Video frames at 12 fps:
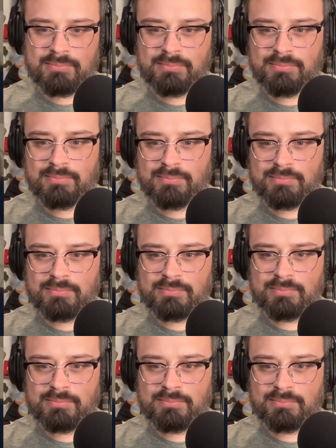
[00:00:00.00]

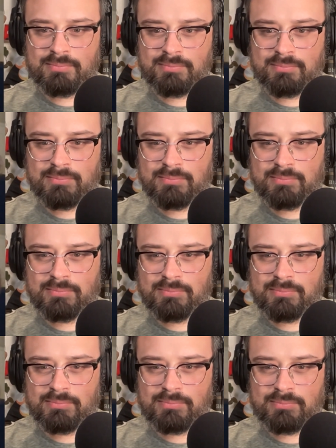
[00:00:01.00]

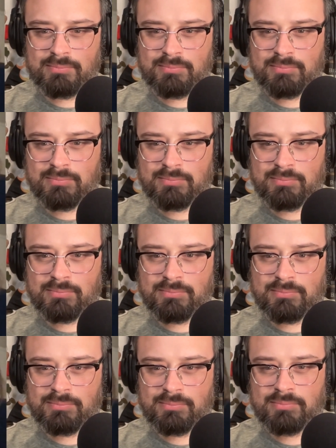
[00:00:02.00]

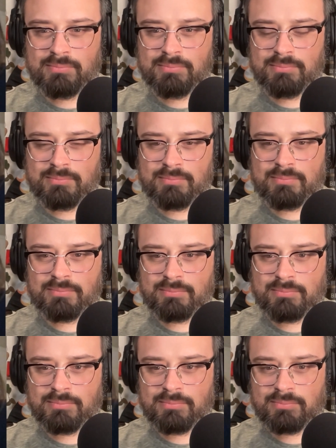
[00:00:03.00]

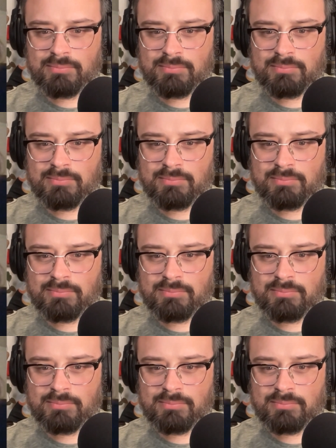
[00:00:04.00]
No words are spoken by the person on screen.